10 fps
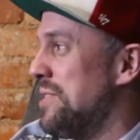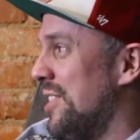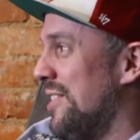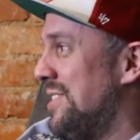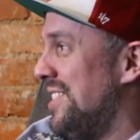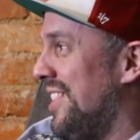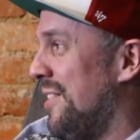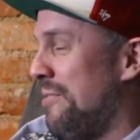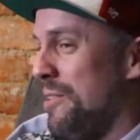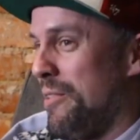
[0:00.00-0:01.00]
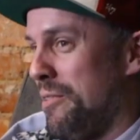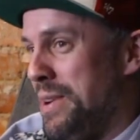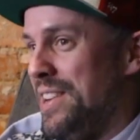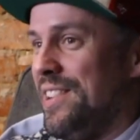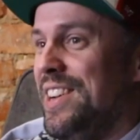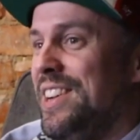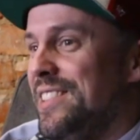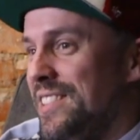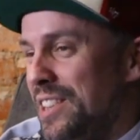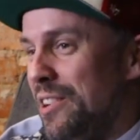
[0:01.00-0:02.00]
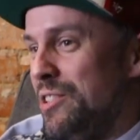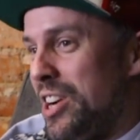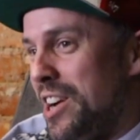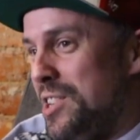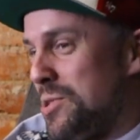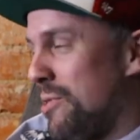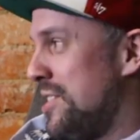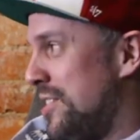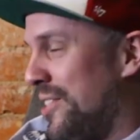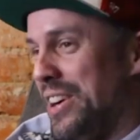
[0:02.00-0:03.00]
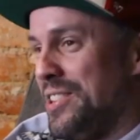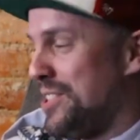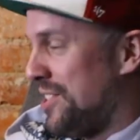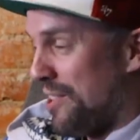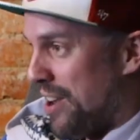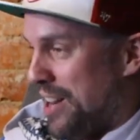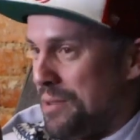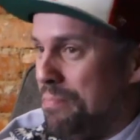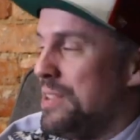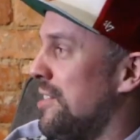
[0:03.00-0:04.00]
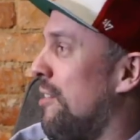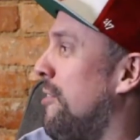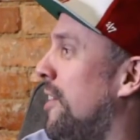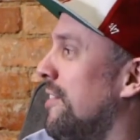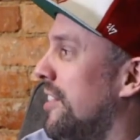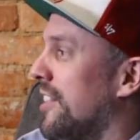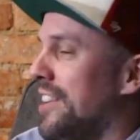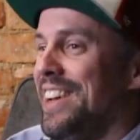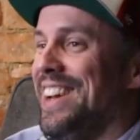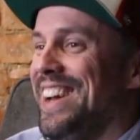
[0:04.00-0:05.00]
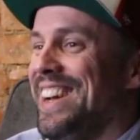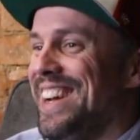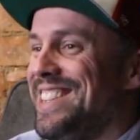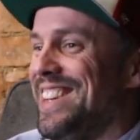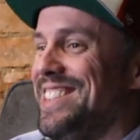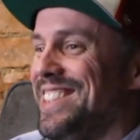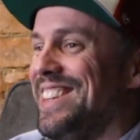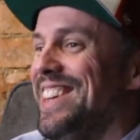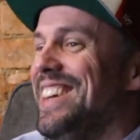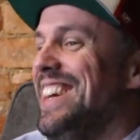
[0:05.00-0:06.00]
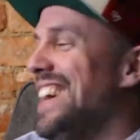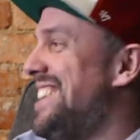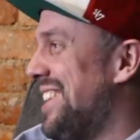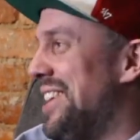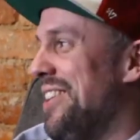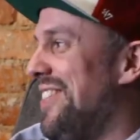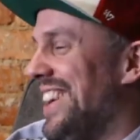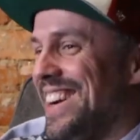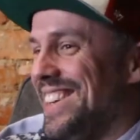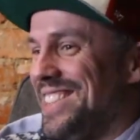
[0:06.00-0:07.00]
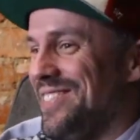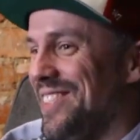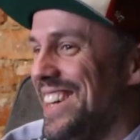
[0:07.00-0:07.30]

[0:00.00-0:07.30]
So it's you know if you ever meet you know, a Chinese tourist and their English isn't great. It's it's our fault. It's all because you, because they had all the characters already under the words.